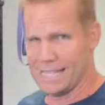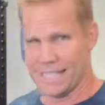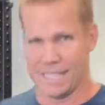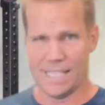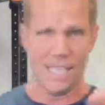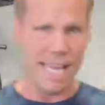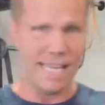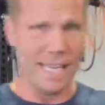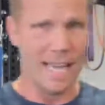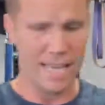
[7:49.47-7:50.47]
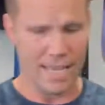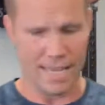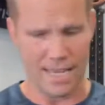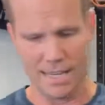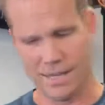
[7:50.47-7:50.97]
just the chain
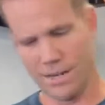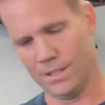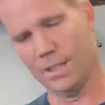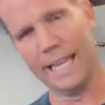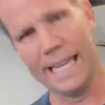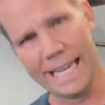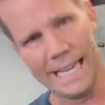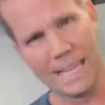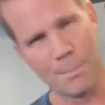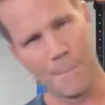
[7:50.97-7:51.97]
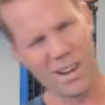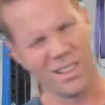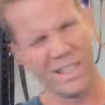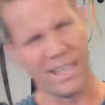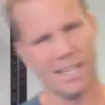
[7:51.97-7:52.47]
or the link, the
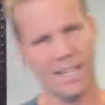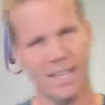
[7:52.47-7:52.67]
metal link